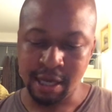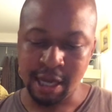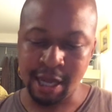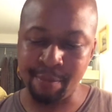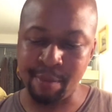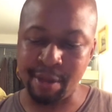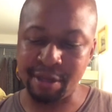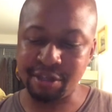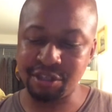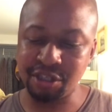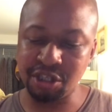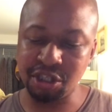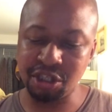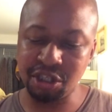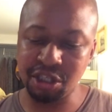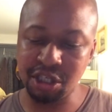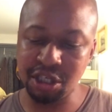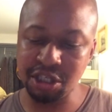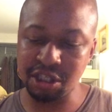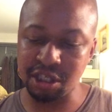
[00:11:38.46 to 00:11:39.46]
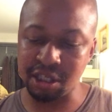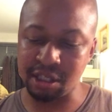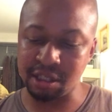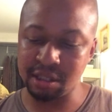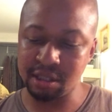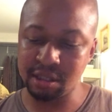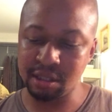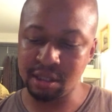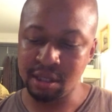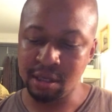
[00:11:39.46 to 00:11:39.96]
It makes
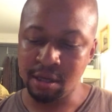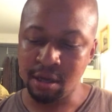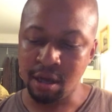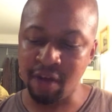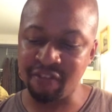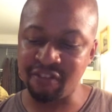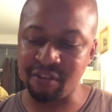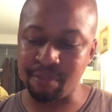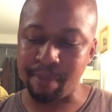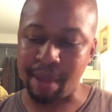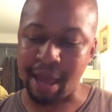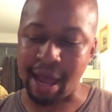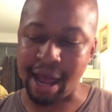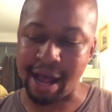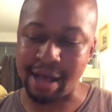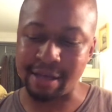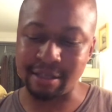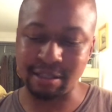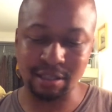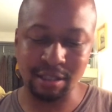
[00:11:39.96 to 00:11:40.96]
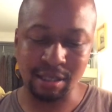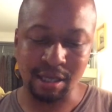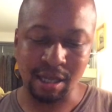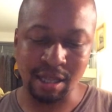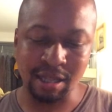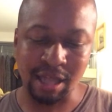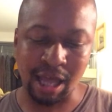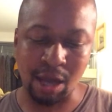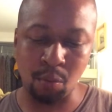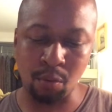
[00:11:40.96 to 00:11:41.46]
decisions of the past
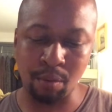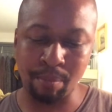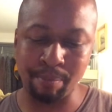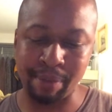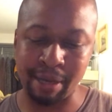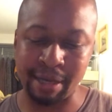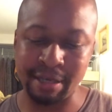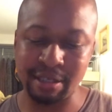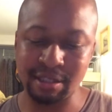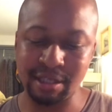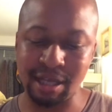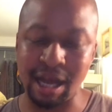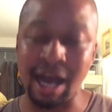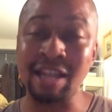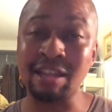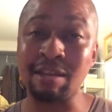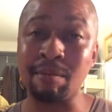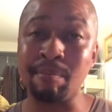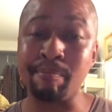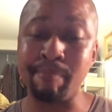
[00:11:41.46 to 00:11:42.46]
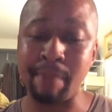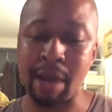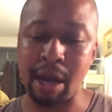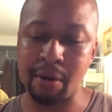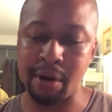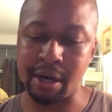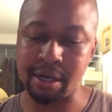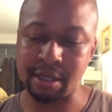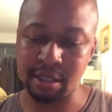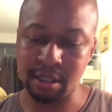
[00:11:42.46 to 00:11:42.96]
that were based on the
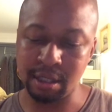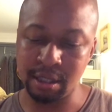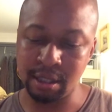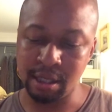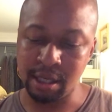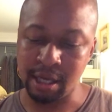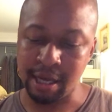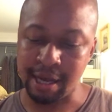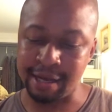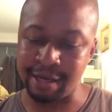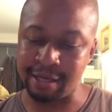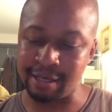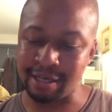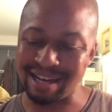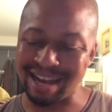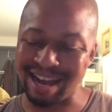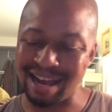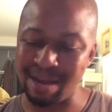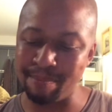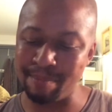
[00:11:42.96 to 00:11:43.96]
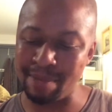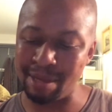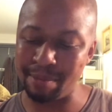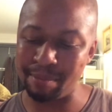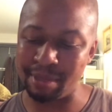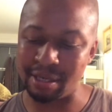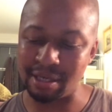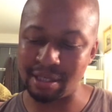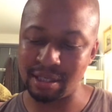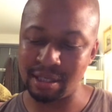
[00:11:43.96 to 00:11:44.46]
merit and
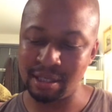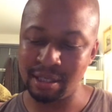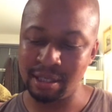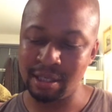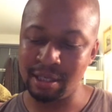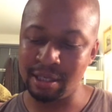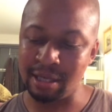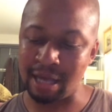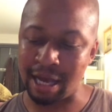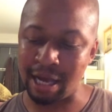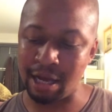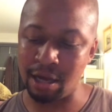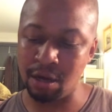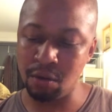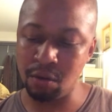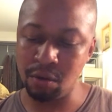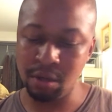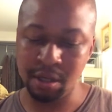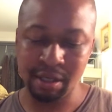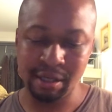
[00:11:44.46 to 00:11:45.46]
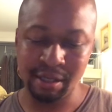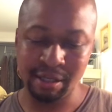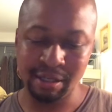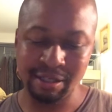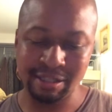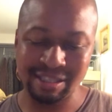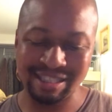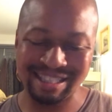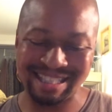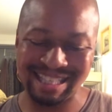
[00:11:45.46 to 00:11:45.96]
commitment now
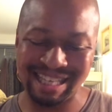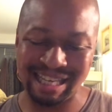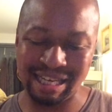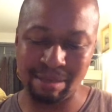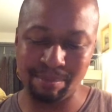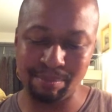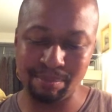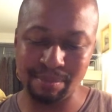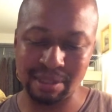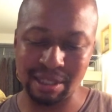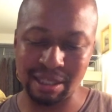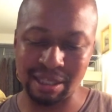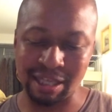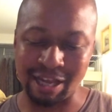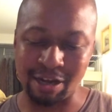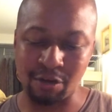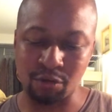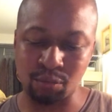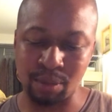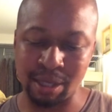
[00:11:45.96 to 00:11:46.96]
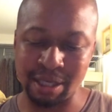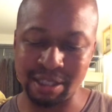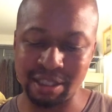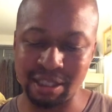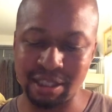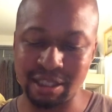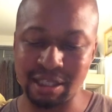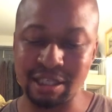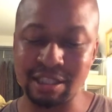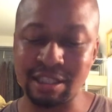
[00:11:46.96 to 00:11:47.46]
seems like
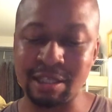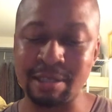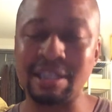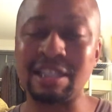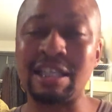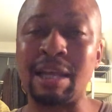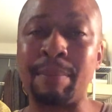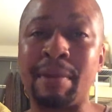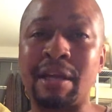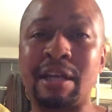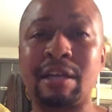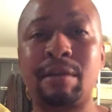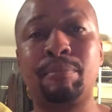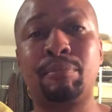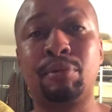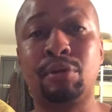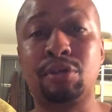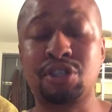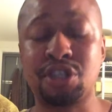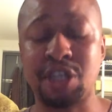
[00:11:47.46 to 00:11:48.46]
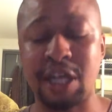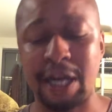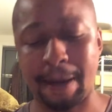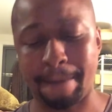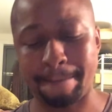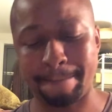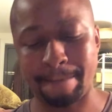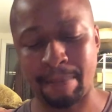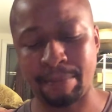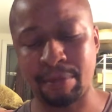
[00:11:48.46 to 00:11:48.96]
racist systemic bullshit.
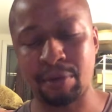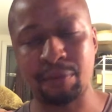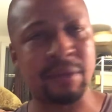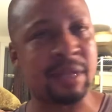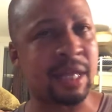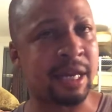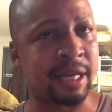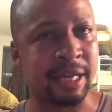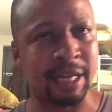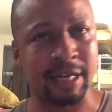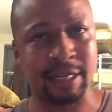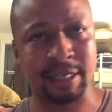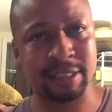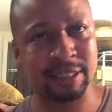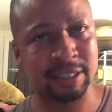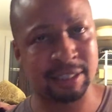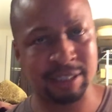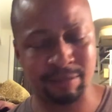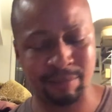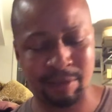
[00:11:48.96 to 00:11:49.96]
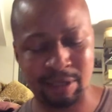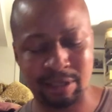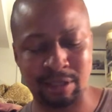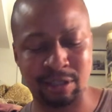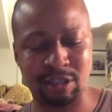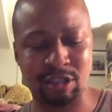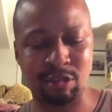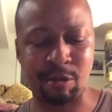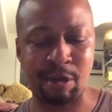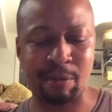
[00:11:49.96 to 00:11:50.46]
I'm going to read that again because it didn't make
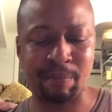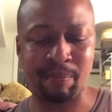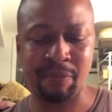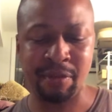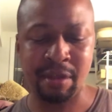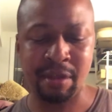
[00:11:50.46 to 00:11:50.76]
sense to me.